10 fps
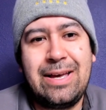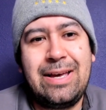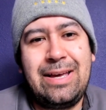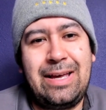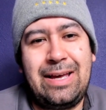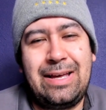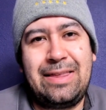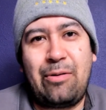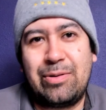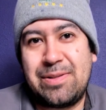and that
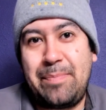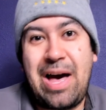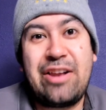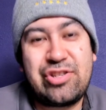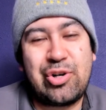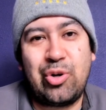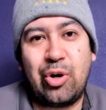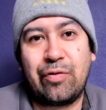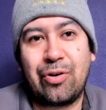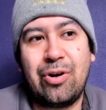was a bad
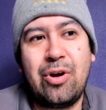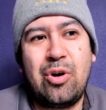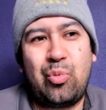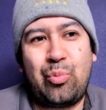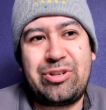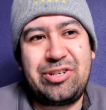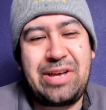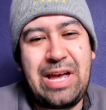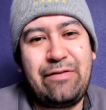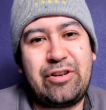turnover, which
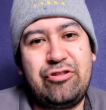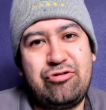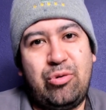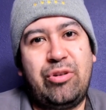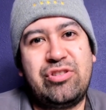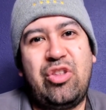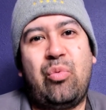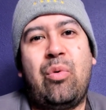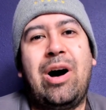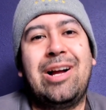gave control to the
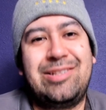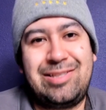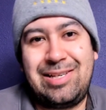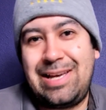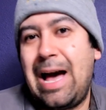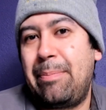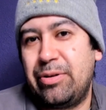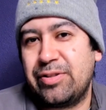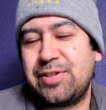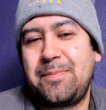Washington
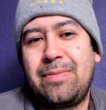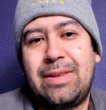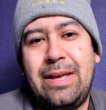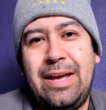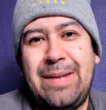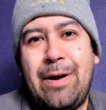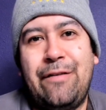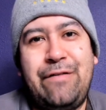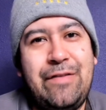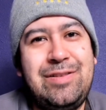Capitals. And about
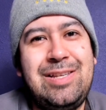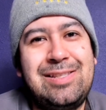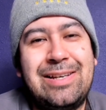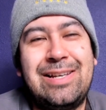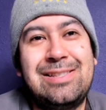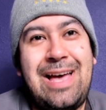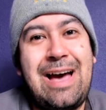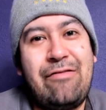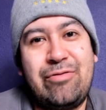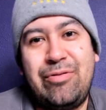15 seconds
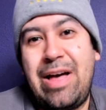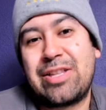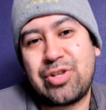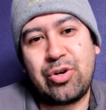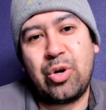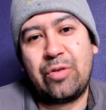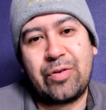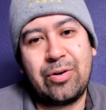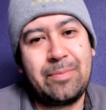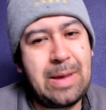after that
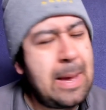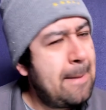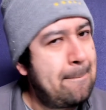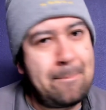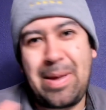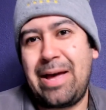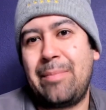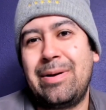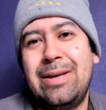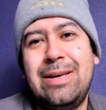turnover, bam,
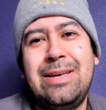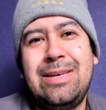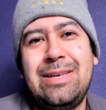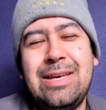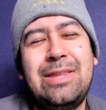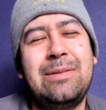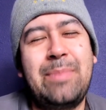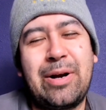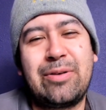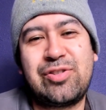Ethan
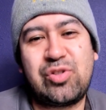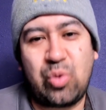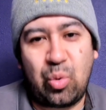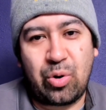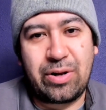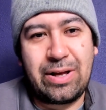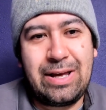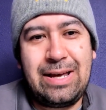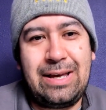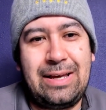Bear scored.
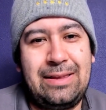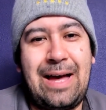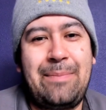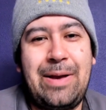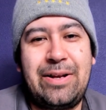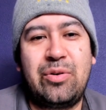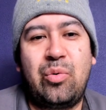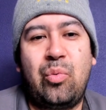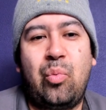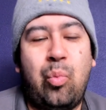That made it
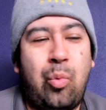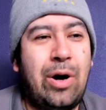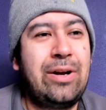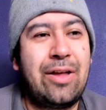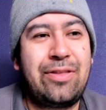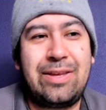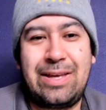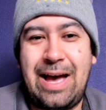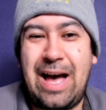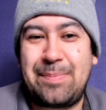1-0
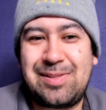Caps.